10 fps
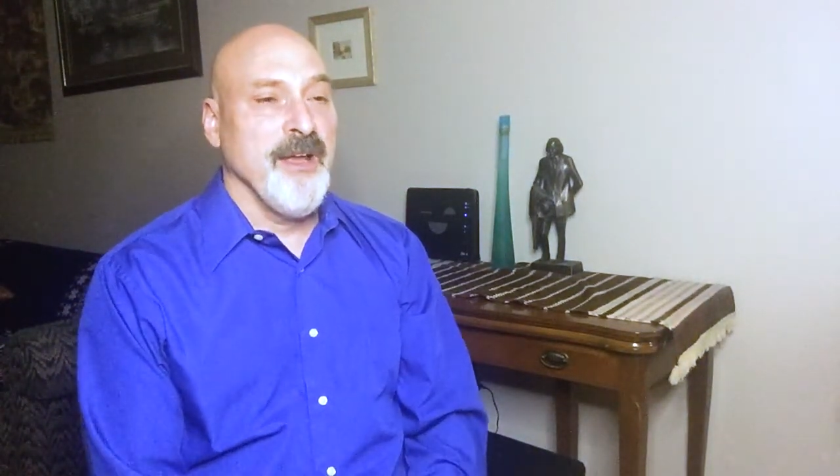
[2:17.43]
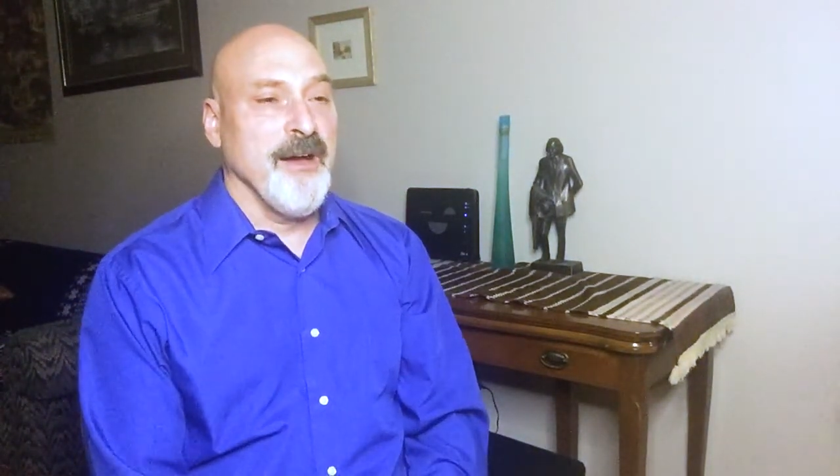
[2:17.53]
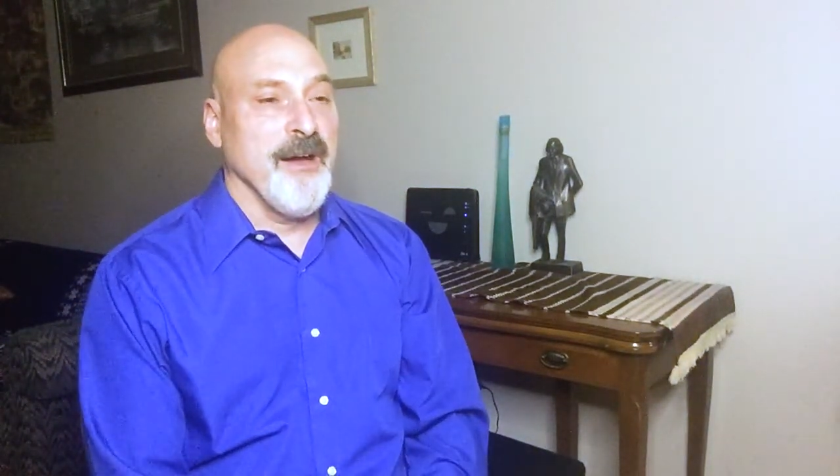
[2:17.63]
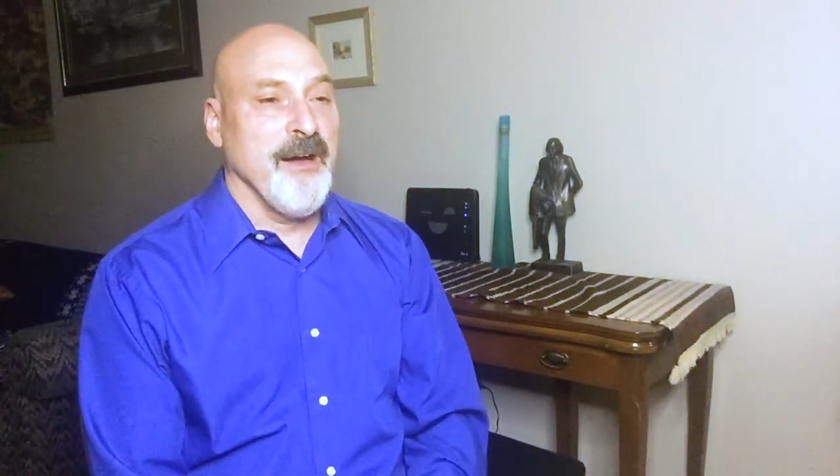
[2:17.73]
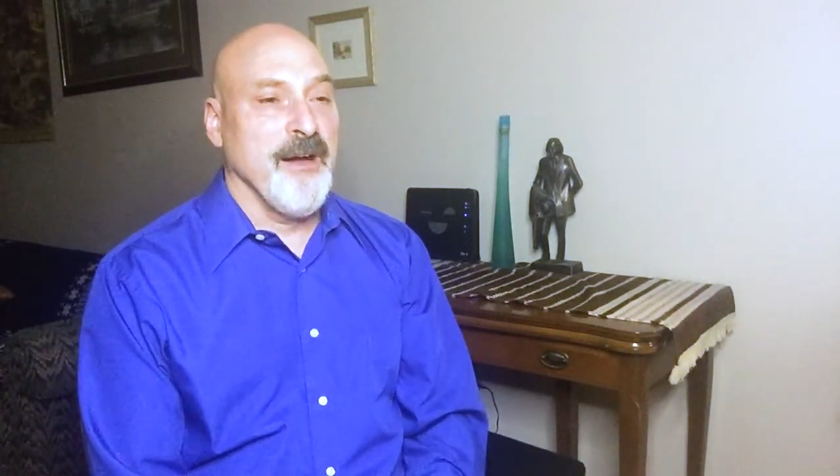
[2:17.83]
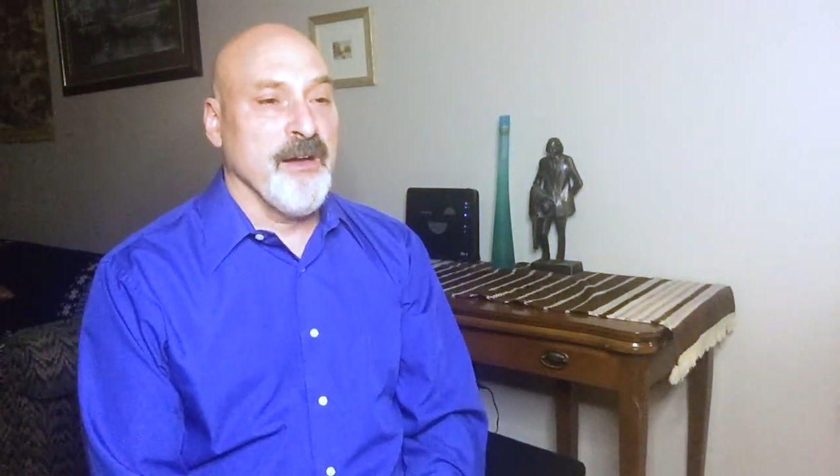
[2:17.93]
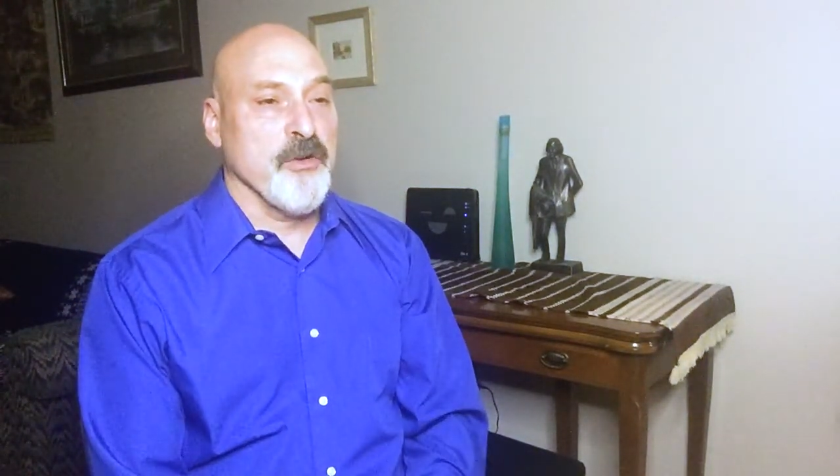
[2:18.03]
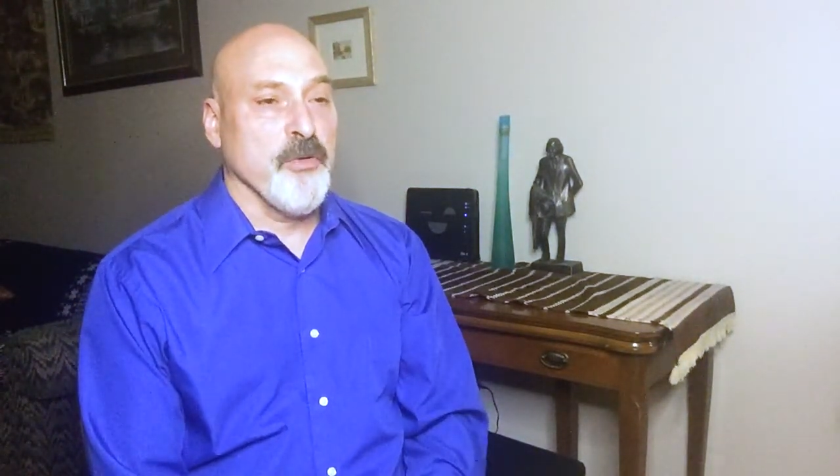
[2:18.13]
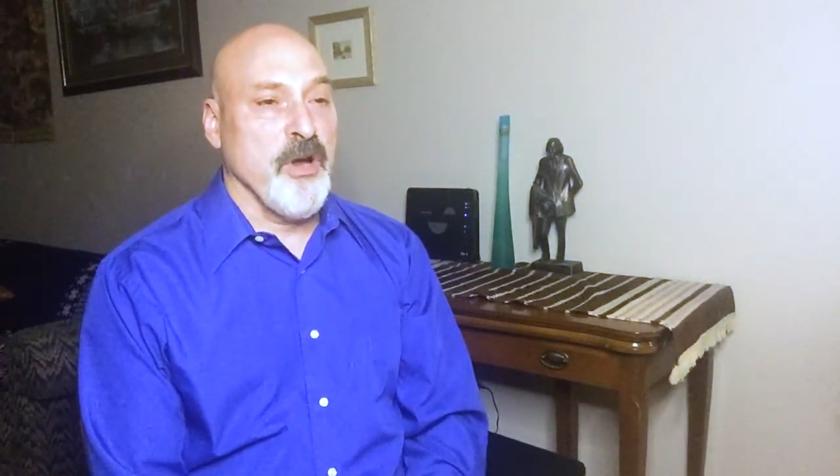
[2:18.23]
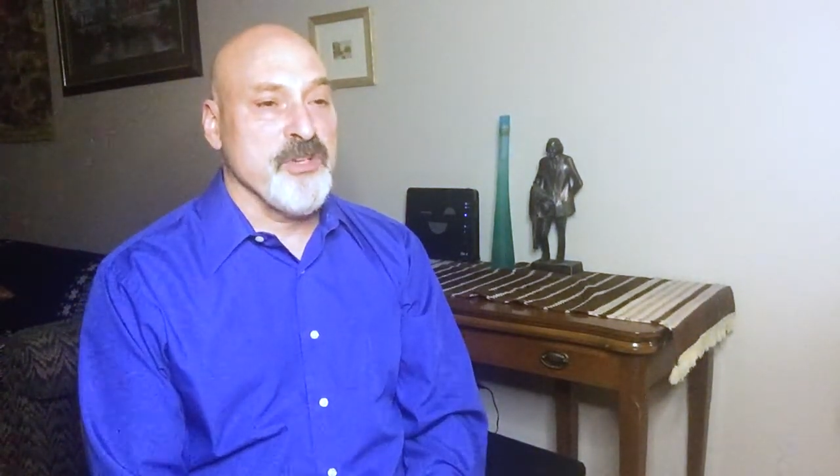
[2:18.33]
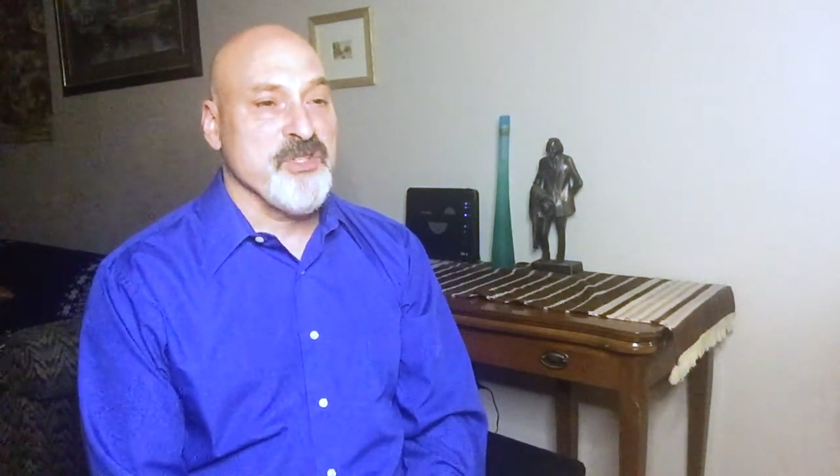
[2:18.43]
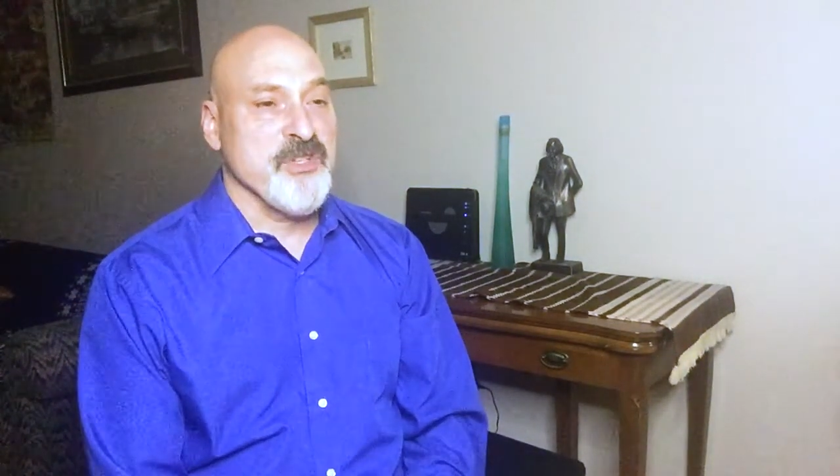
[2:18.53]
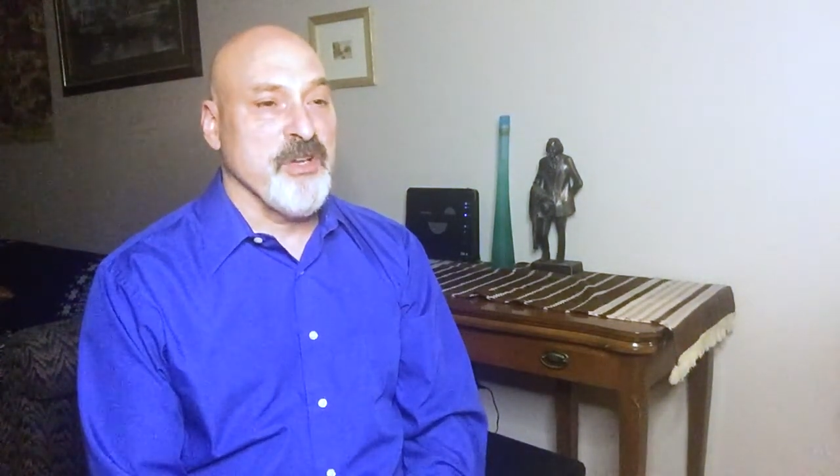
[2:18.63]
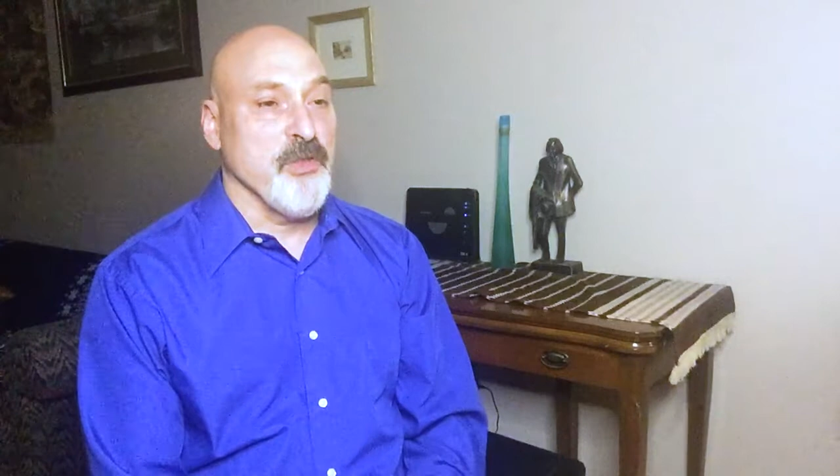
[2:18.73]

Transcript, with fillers: uh, across uh,